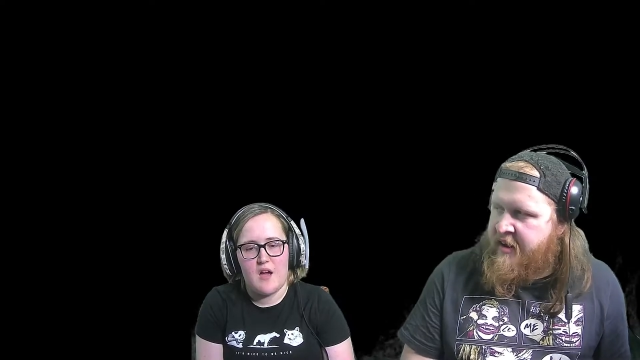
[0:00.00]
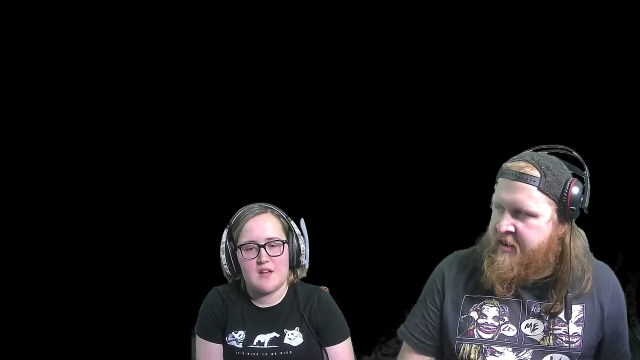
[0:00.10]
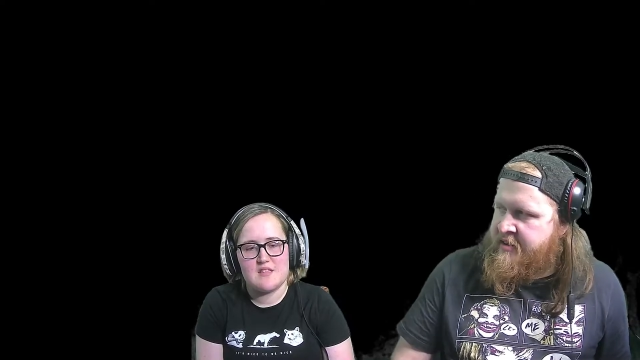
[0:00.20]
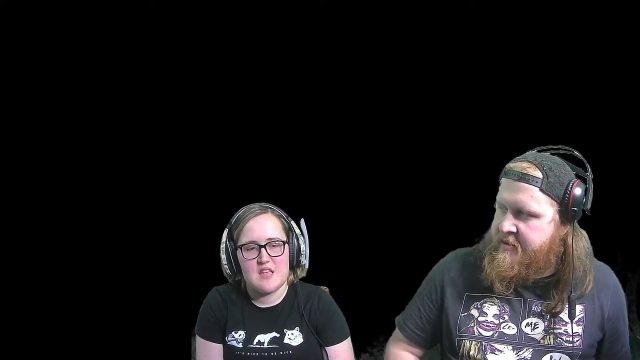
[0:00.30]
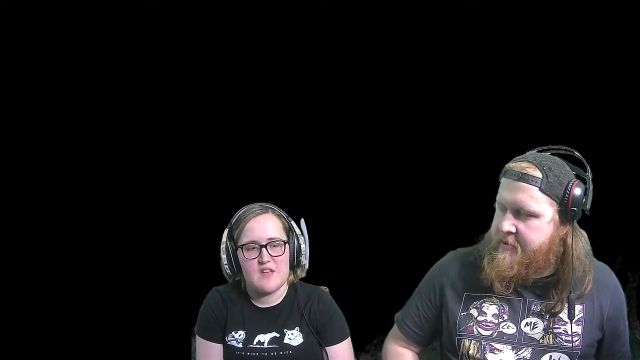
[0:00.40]

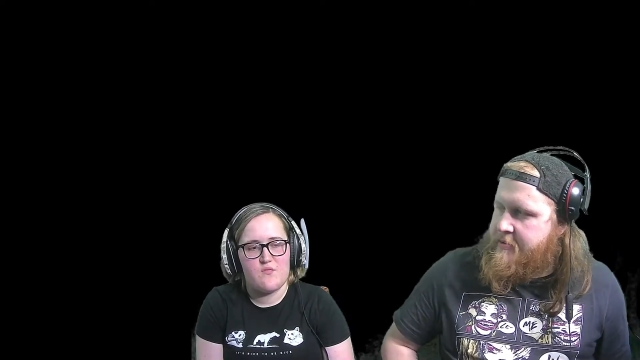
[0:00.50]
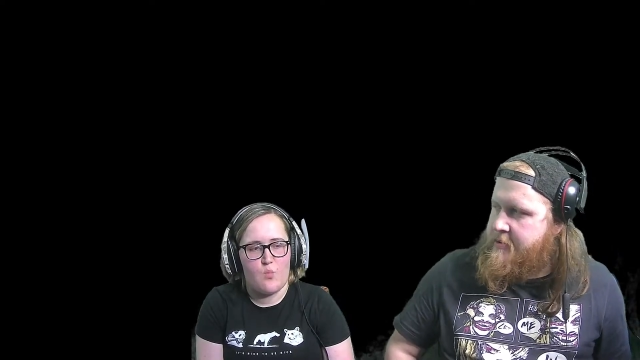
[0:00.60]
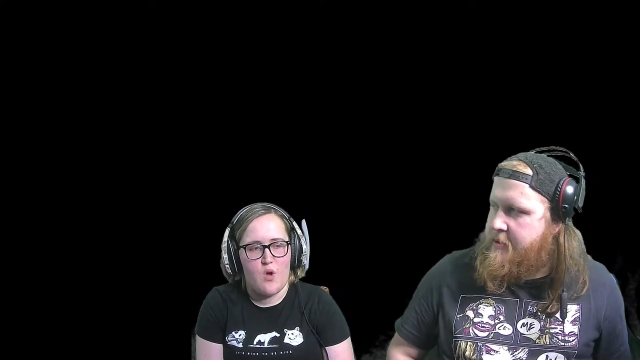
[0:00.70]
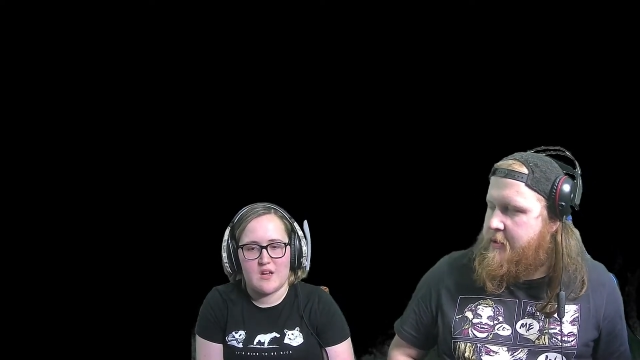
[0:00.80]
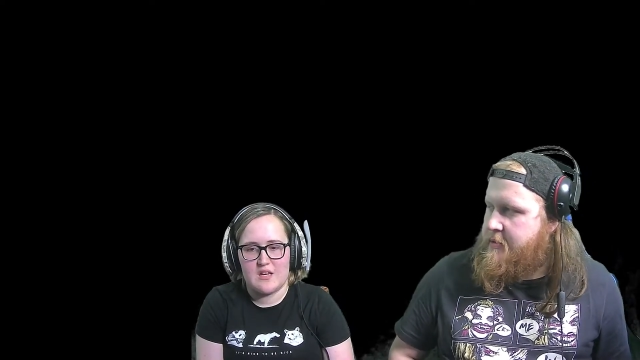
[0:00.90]
Speaker 1: and Steven
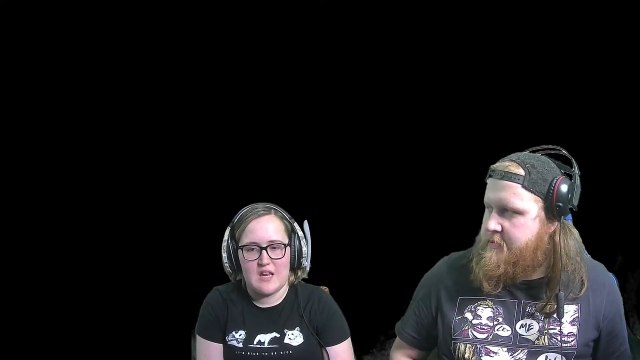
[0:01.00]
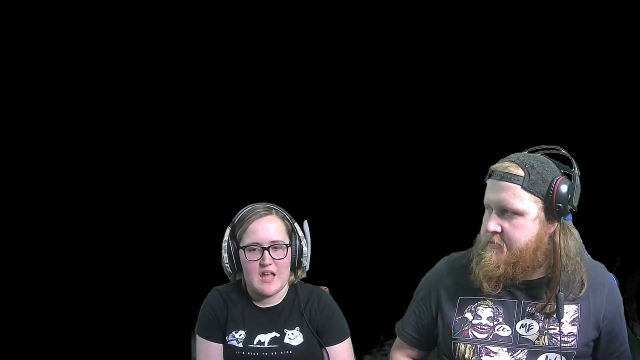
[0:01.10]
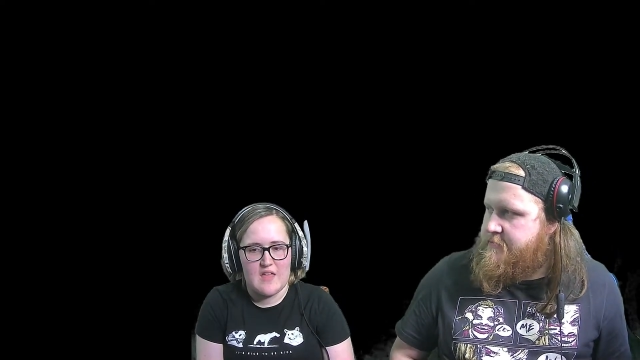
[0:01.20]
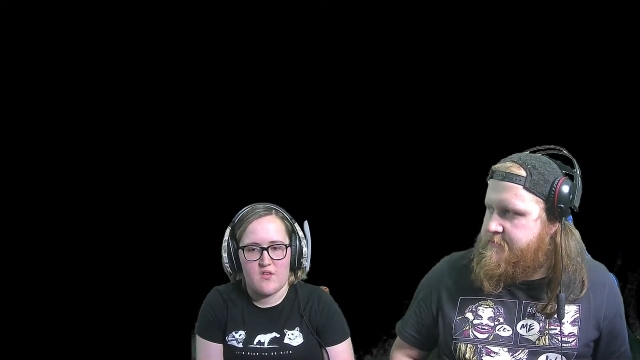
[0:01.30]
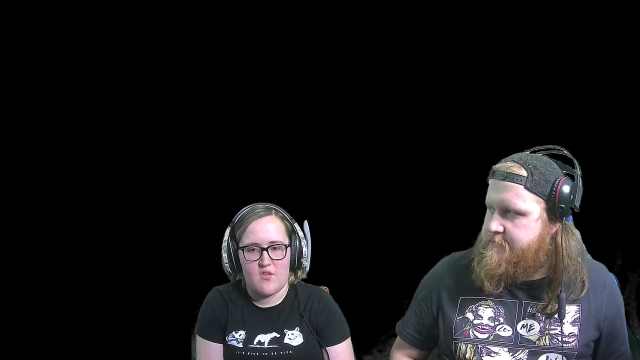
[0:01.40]
working
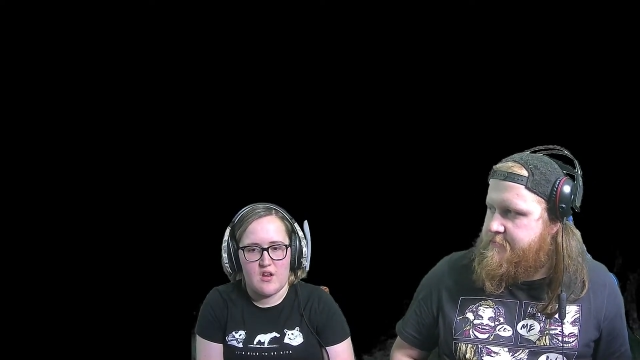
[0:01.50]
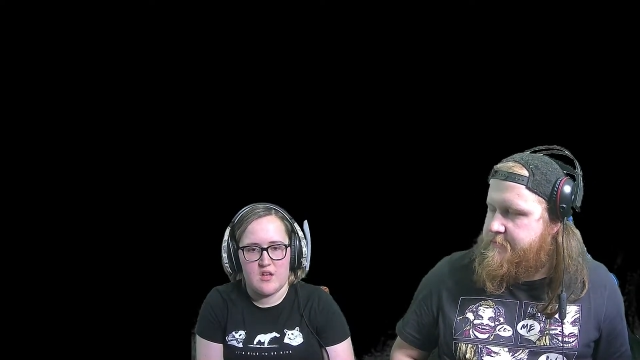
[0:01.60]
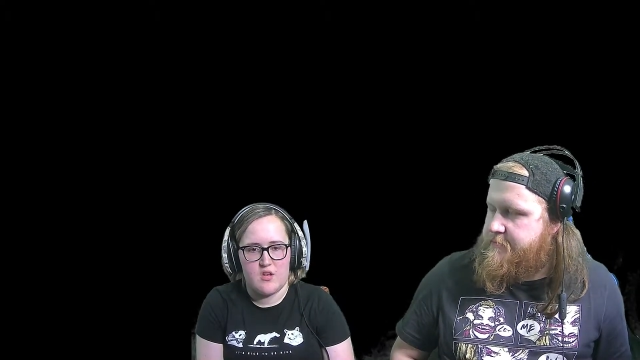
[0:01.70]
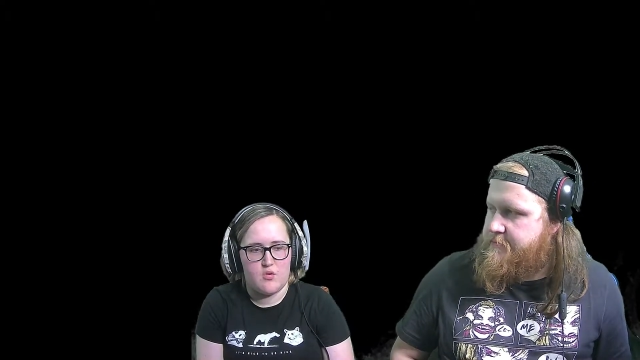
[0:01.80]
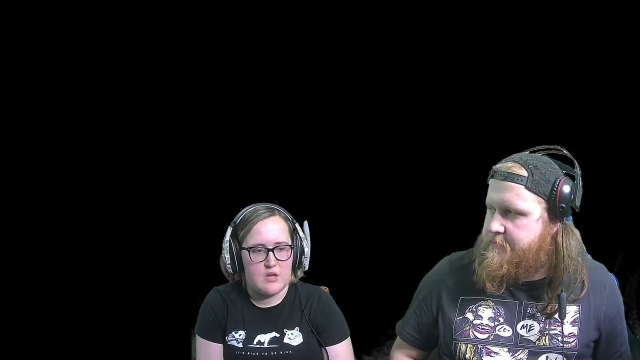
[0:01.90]
together on it,
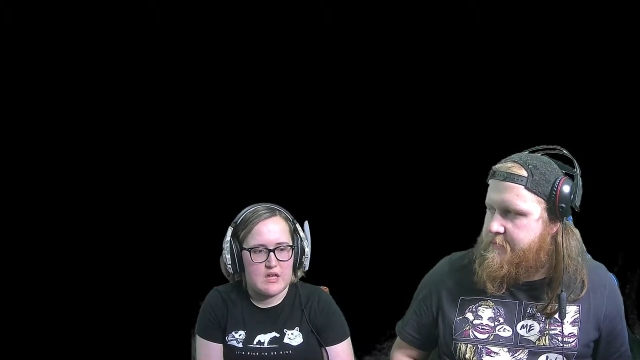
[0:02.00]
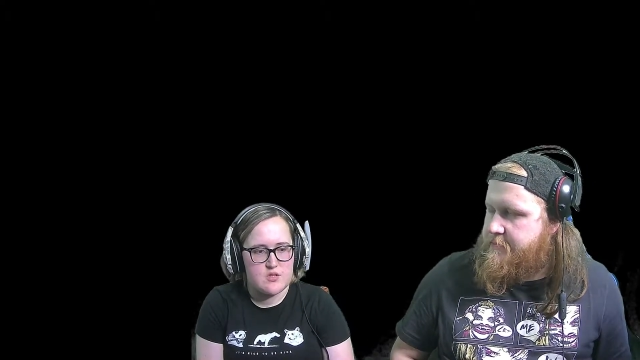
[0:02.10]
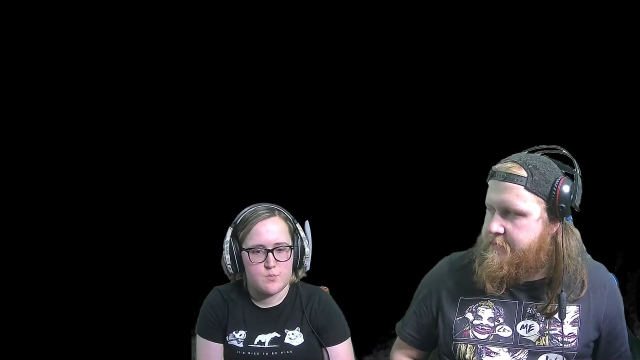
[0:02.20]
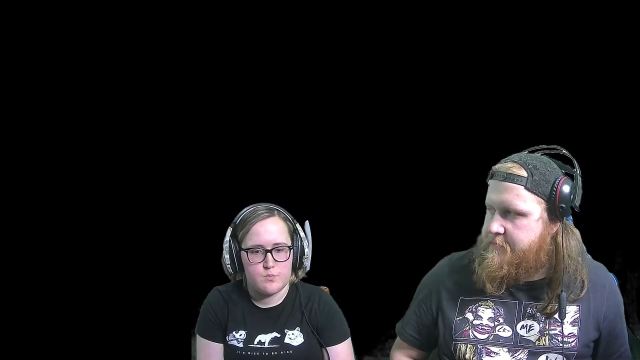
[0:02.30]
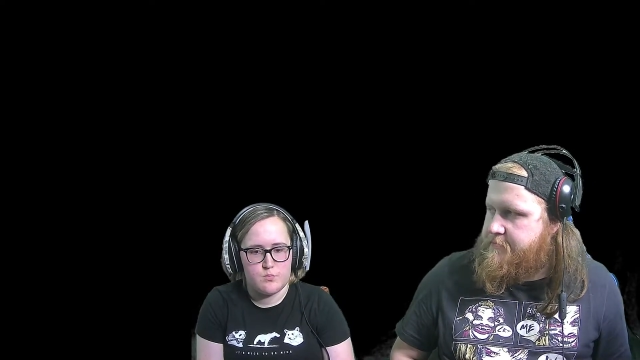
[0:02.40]
you know,
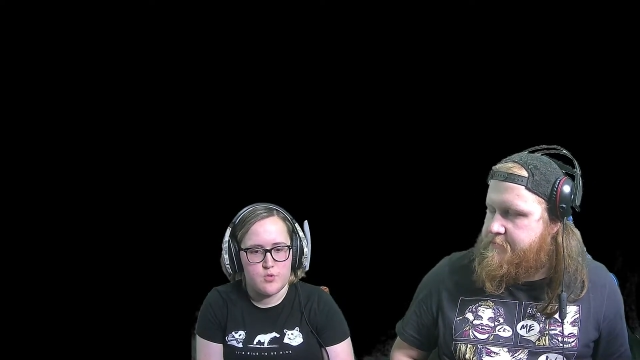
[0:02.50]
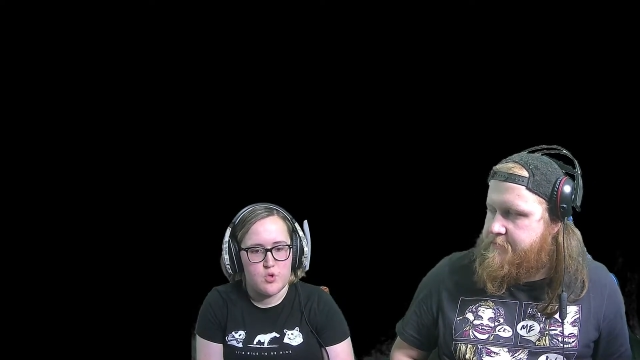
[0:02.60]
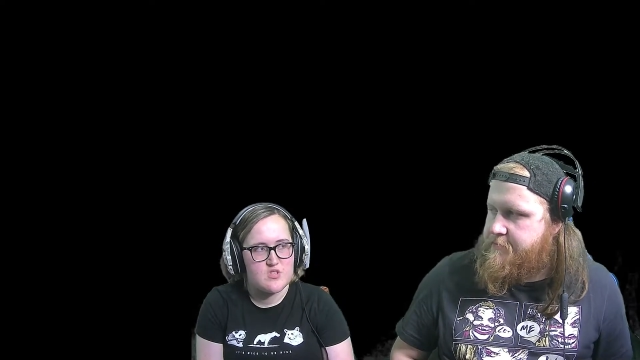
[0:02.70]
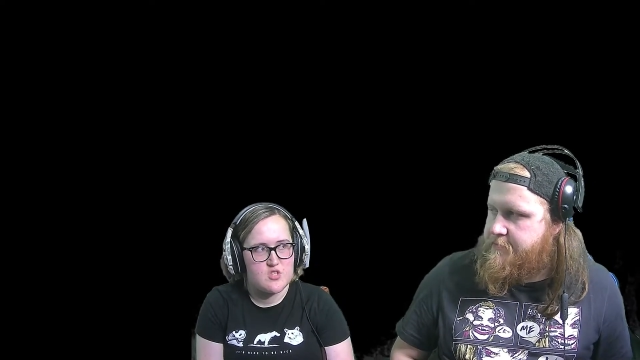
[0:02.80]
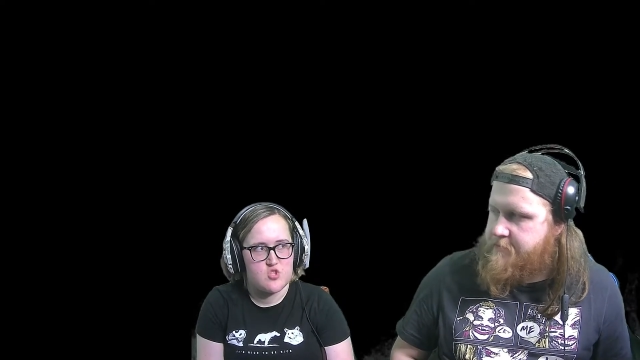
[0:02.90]
each
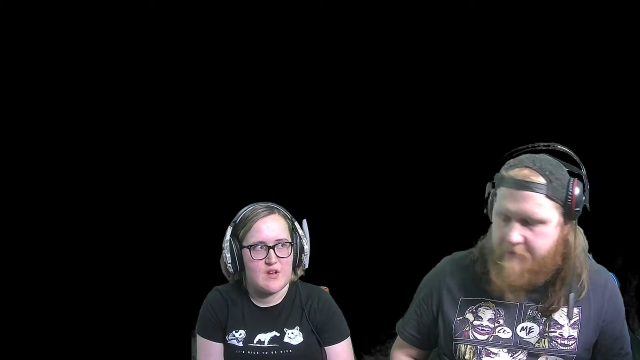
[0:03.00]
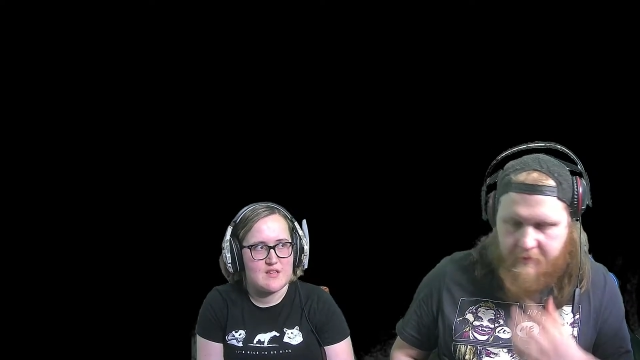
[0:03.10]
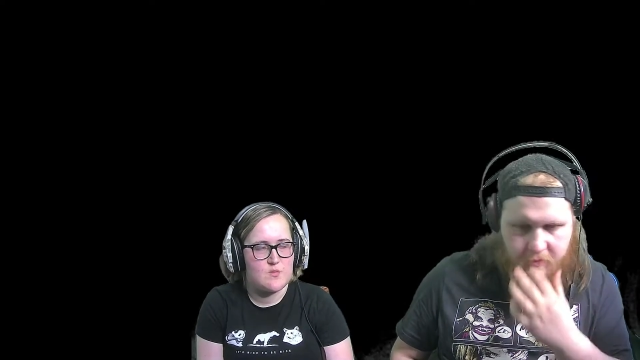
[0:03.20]
using the strengths and